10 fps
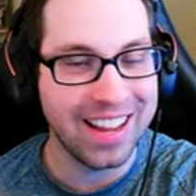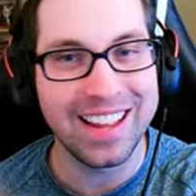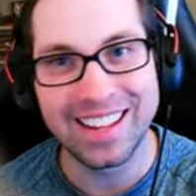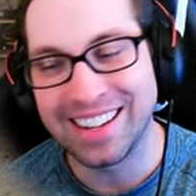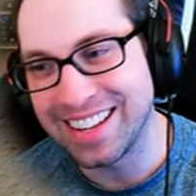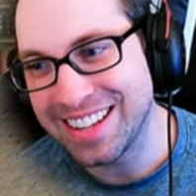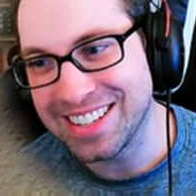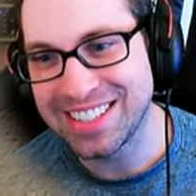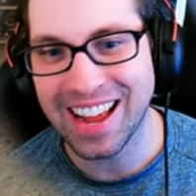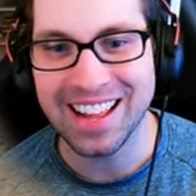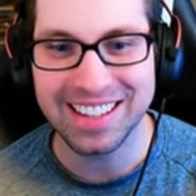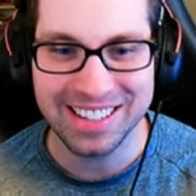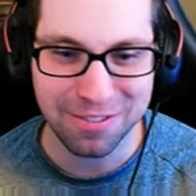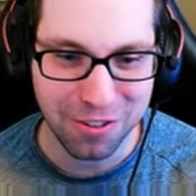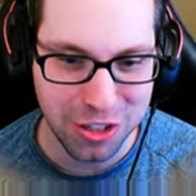and inside the
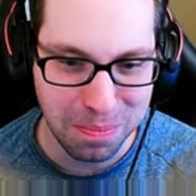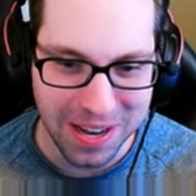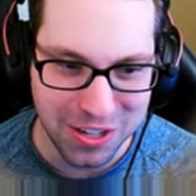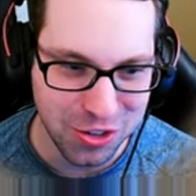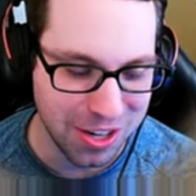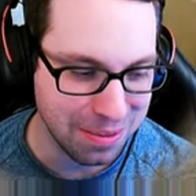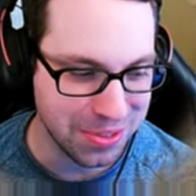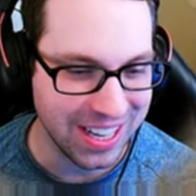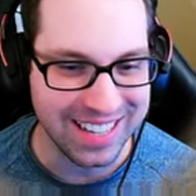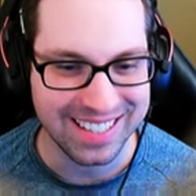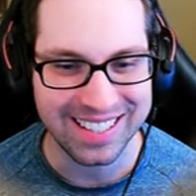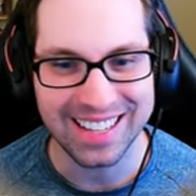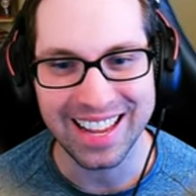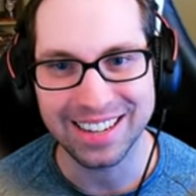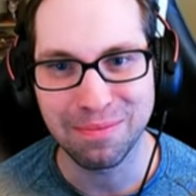different spaceships is
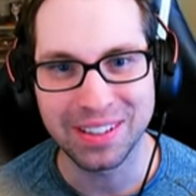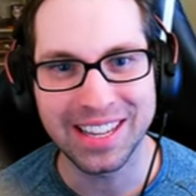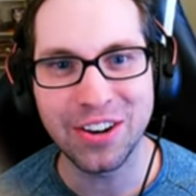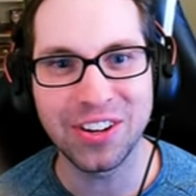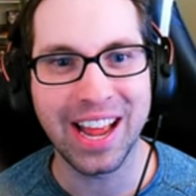sick. But there you